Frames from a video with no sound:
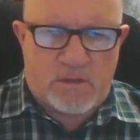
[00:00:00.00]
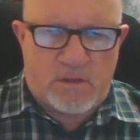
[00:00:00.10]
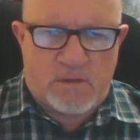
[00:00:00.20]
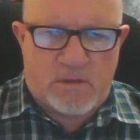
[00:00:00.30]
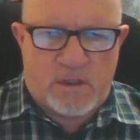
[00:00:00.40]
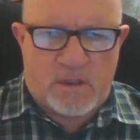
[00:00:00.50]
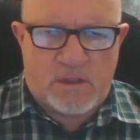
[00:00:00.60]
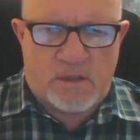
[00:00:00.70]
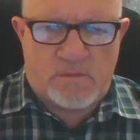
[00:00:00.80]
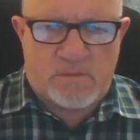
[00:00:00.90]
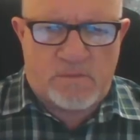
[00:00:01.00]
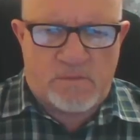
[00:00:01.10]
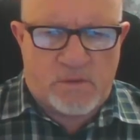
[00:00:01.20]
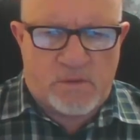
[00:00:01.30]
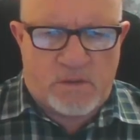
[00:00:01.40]
9,
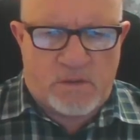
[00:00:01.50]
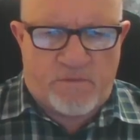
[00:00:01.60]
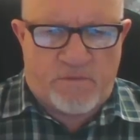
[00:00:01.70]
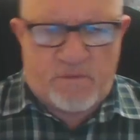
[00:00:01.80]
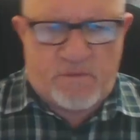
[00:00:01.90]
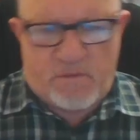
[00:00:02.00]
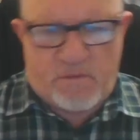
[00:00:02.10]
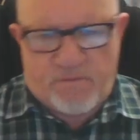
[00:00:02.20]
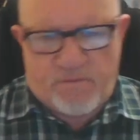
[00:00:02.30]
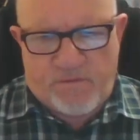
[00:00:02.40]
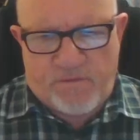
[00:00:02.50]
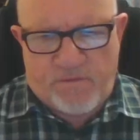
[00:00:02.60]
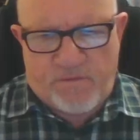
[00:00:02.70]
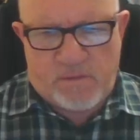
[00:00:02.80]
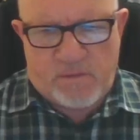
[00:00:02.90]
12, 15,